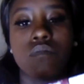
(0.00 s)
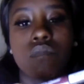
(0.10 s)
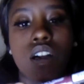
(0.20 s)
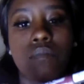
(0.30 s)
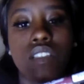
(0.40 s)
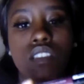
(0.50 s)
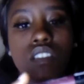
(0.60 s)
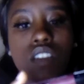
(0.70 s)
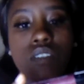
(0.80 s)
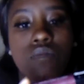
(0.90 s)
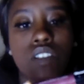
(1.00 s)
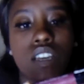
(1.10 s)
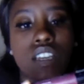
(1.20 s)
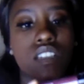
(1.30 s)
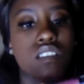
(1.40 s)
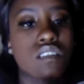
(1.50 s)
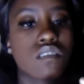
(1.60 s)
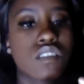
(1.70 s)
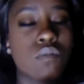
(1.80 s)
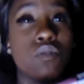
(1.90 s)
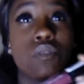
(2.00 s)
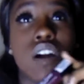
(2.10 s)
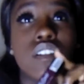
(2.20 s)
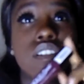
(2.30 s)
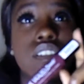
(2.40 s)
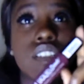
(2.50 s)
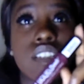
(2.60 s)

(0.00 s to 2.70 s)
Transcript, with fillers: But I've been looking for like some new colors